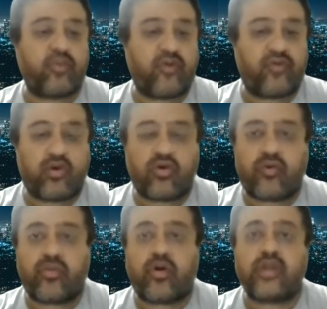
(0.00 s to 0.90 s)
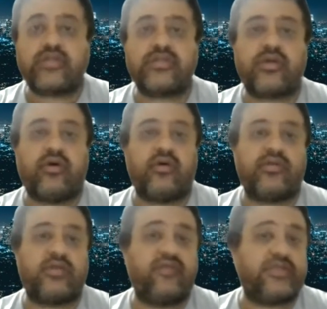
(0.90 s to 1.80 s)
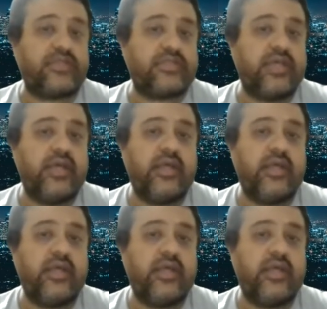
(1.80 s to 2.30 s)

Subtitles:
portfolio of products or services